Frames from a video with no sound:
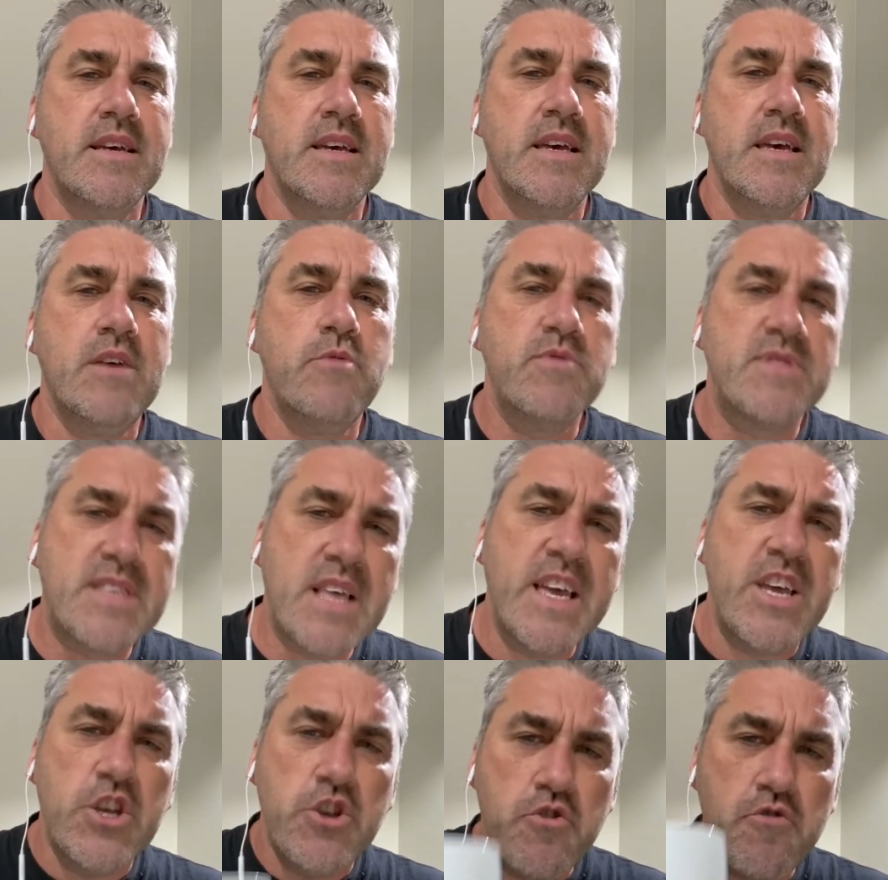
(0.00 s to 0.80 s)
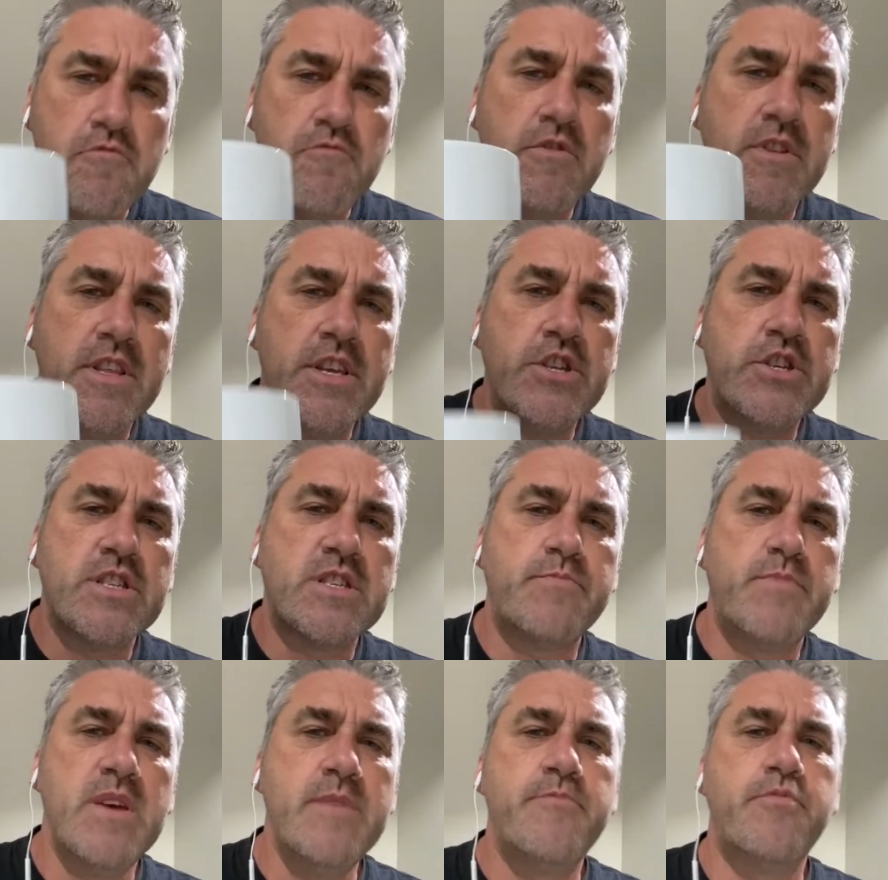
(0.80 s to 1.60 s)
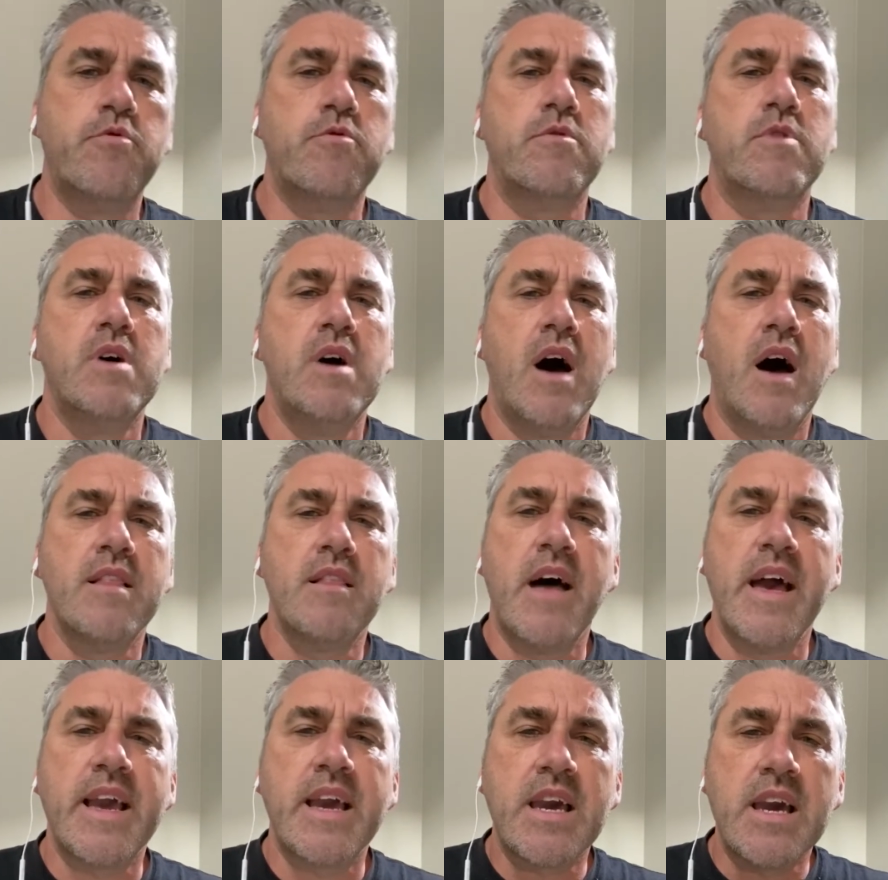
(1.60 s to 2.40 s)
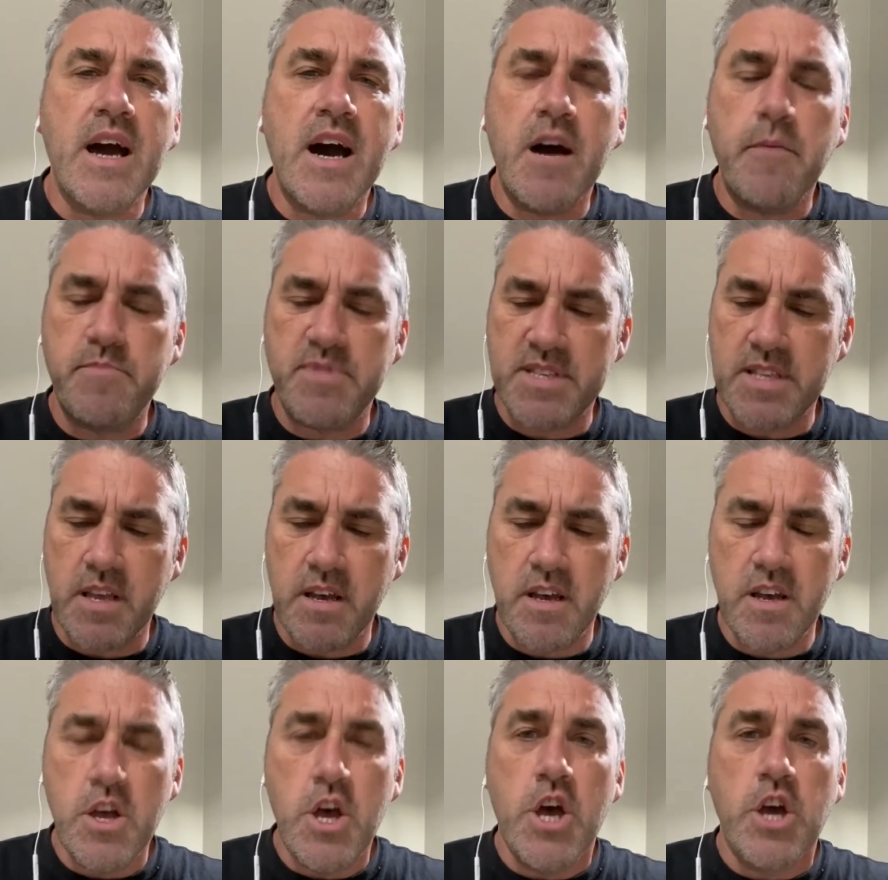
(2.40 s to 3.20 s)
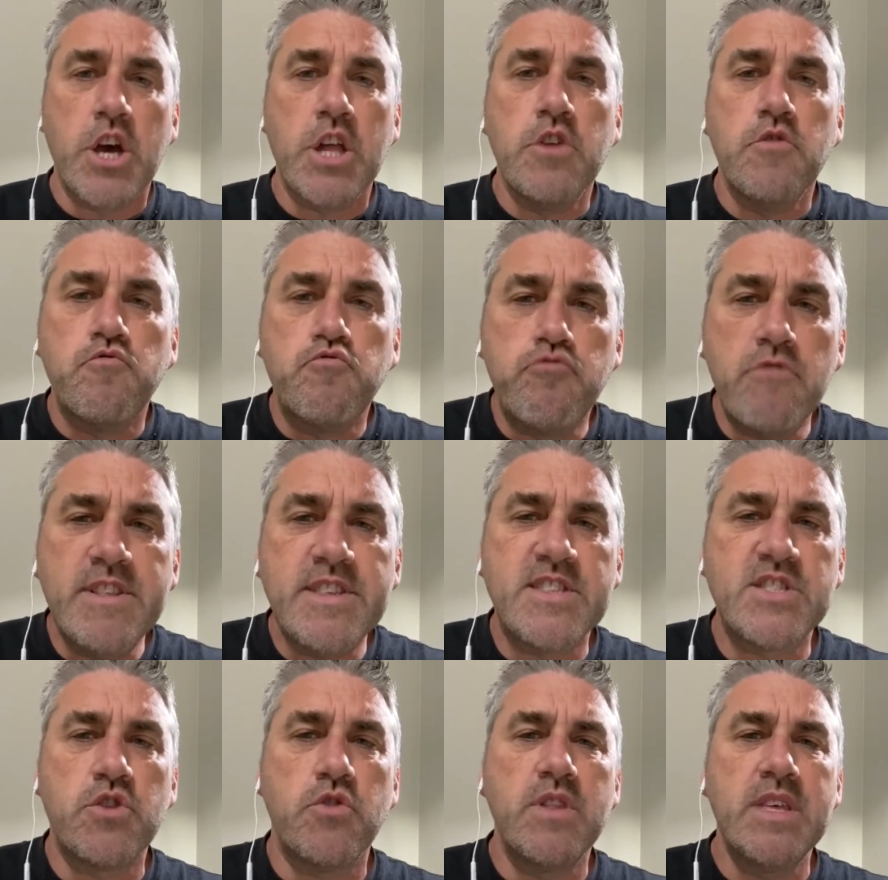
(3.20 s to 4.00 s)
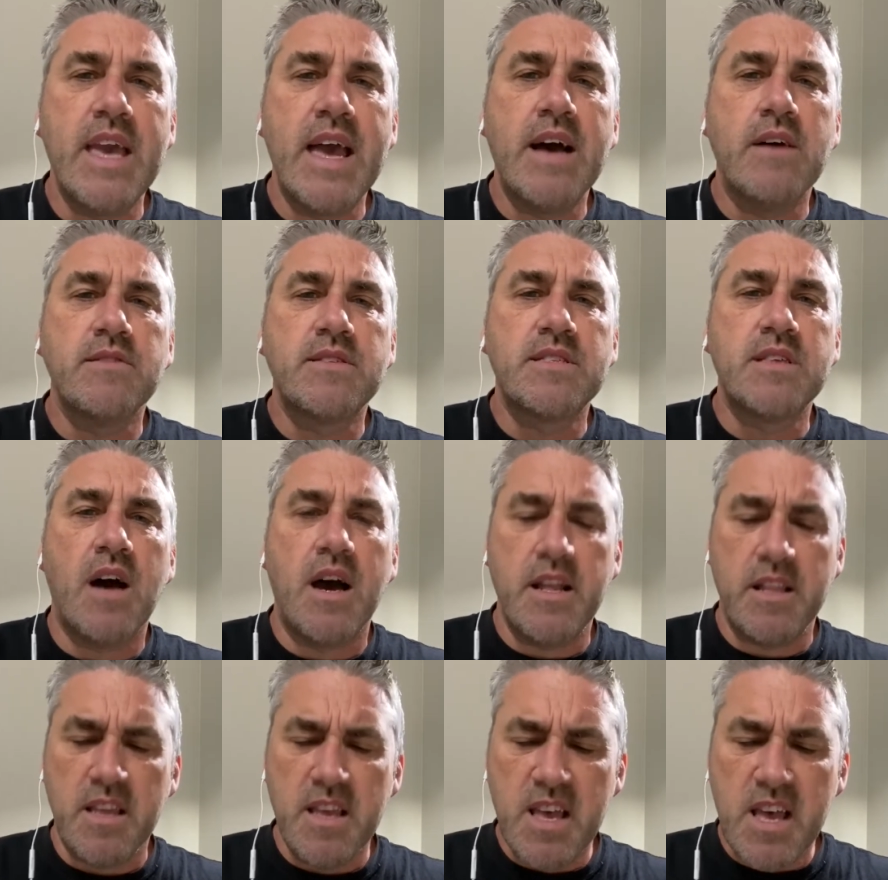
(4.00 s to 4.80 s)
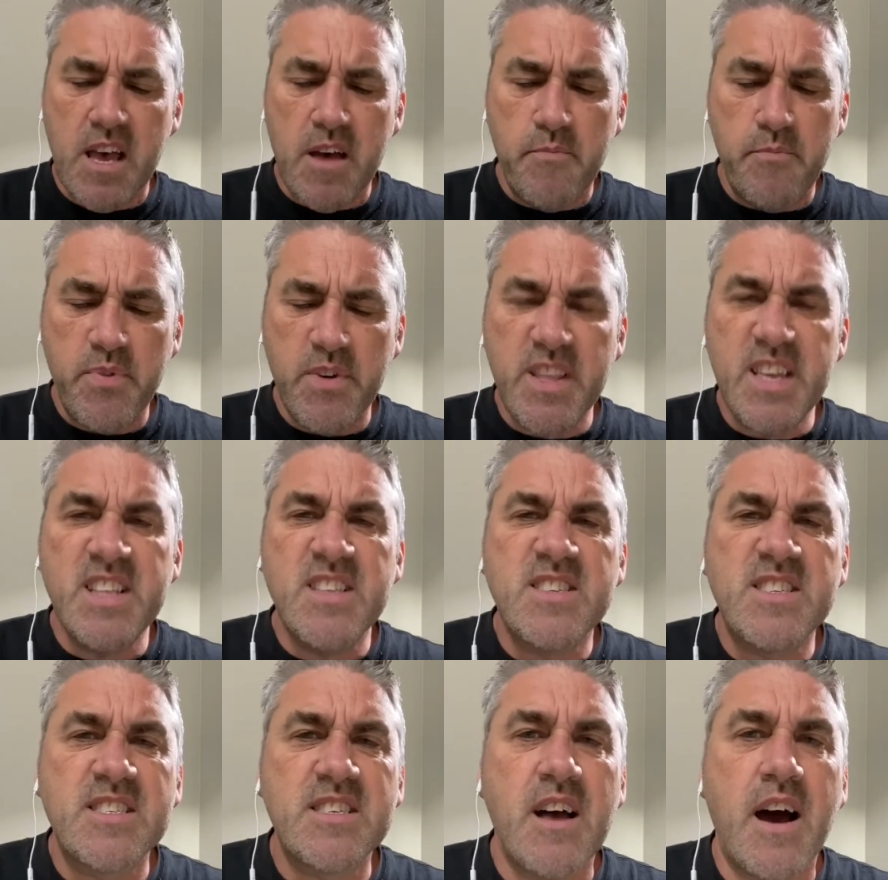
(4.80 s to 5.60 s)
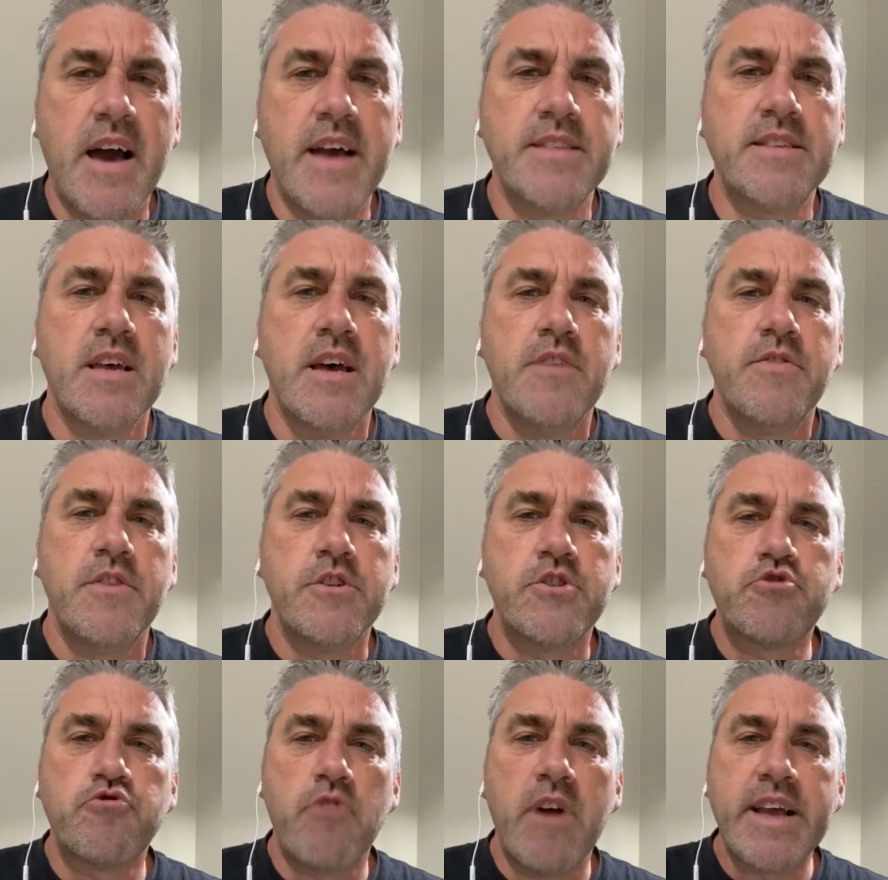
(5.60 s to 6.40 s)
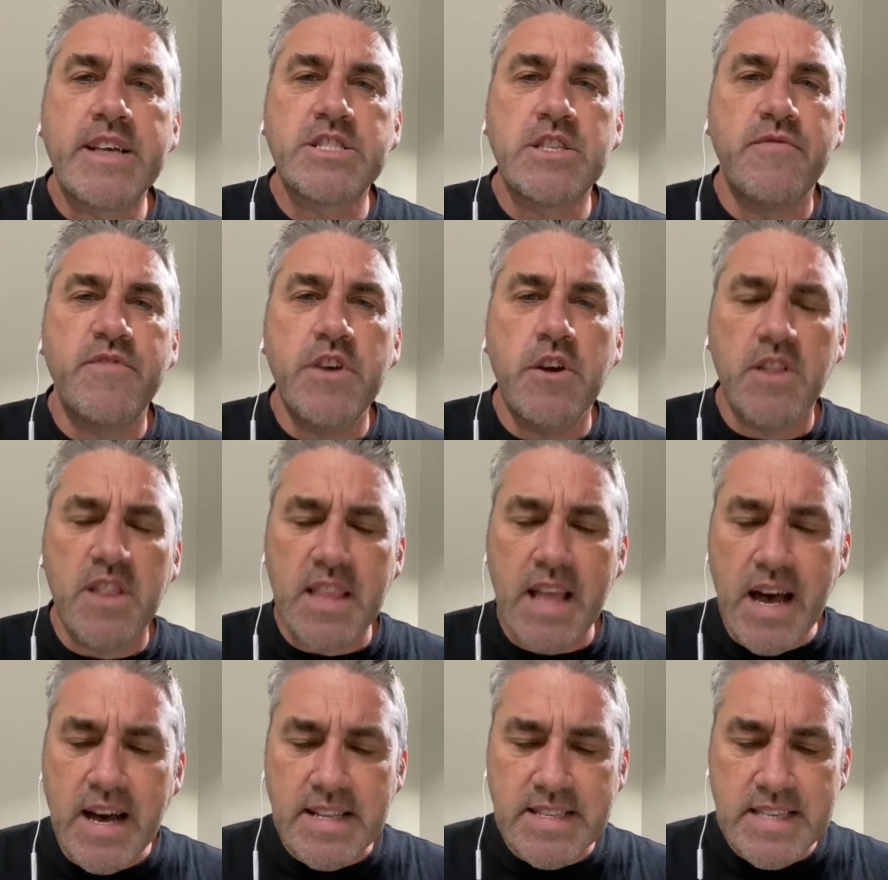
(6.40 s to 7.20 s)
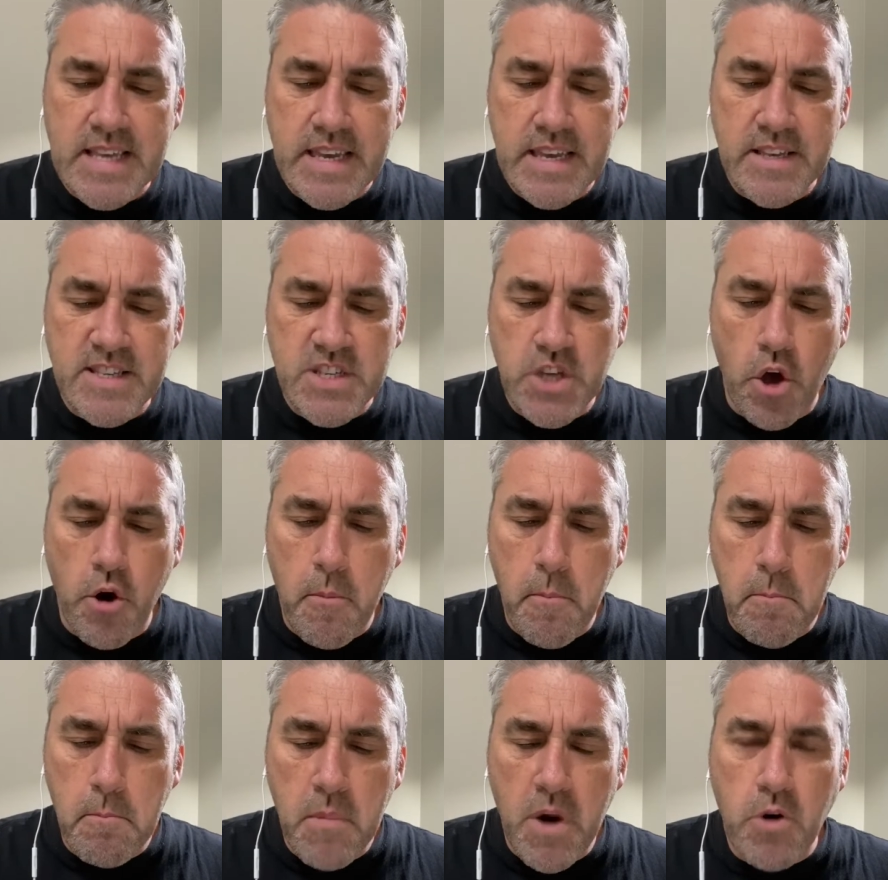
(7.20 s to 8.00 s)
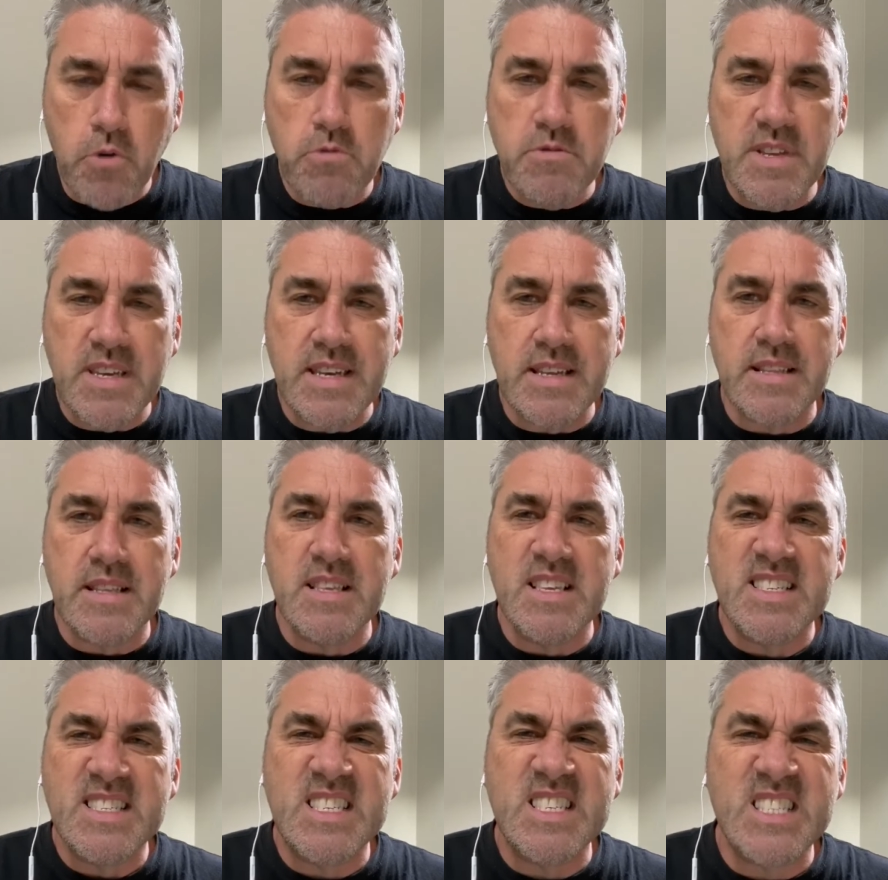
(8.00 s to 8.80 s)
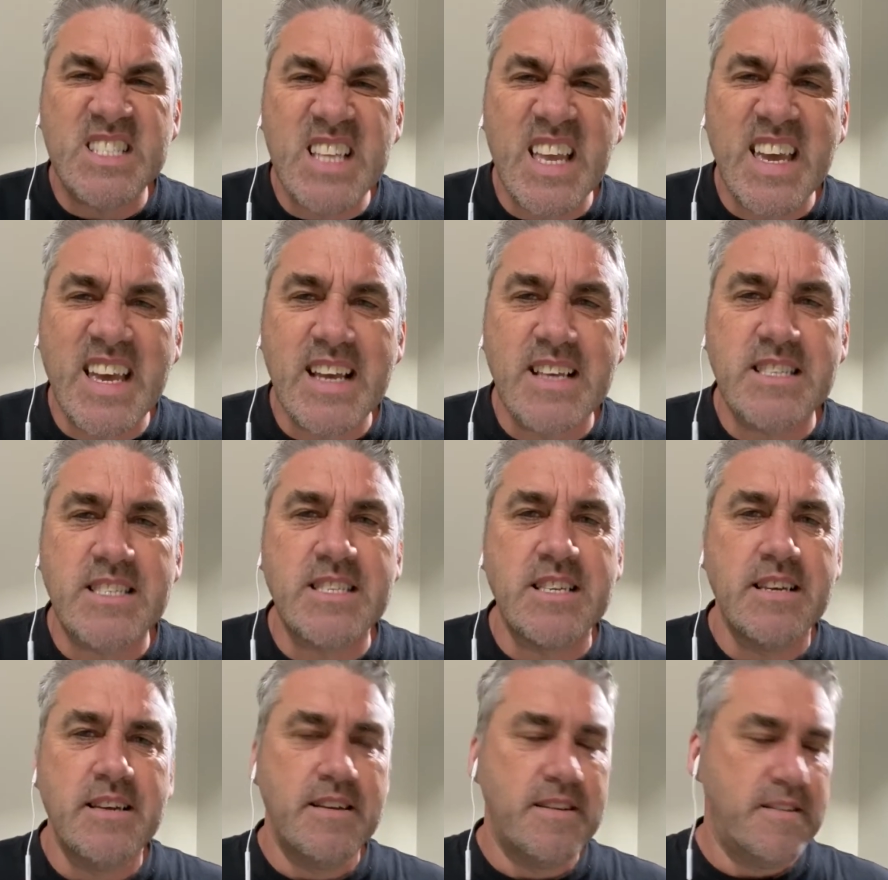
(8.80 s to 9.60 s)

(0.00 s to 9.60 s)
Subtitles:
He was saying, you religious people are like cups that are kind of rinsed on the outside, but inside the dregs of your latte has gone moldy and stinks.